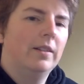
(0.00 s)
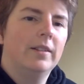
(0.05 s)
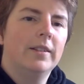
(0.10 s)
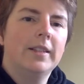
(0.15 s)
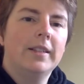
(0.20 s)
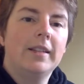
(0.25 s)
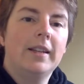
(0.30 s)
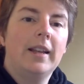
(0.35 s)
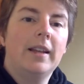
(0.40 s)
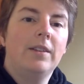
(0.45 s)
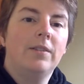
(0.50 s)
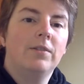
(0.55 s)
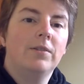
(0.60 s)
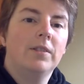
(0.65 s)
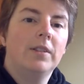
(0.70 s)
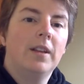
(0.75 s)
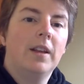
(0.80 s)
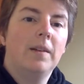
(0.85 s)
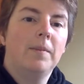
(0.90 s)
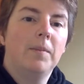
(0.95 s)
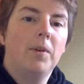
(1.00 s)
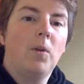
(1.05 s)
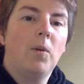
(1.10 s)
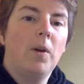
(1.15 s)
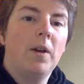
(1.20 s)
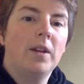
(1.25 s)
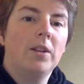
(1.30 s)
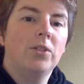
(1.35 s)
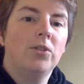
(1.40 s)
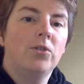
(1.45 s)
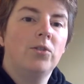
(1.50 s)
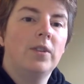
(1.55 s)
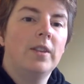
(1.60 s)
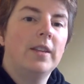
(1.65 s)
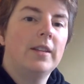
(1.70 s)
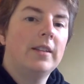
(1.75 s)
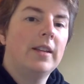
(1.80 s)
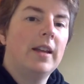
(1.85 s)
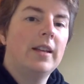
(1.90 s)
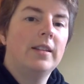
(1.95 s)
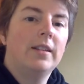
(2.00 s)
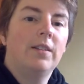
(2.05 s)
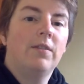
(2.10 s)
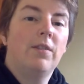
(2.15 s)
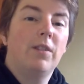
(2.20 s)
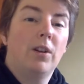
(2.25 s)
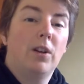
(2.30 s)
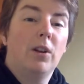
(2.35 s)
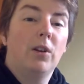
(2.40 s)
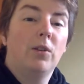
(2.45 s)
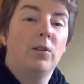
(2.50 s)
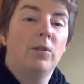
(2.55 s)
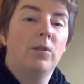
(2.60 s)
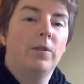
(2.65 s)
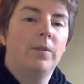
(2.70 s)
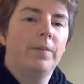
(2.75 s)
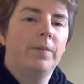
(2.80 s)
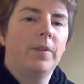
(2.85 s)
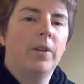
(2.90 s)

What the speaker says: Snails quite enjoy the taste of the glue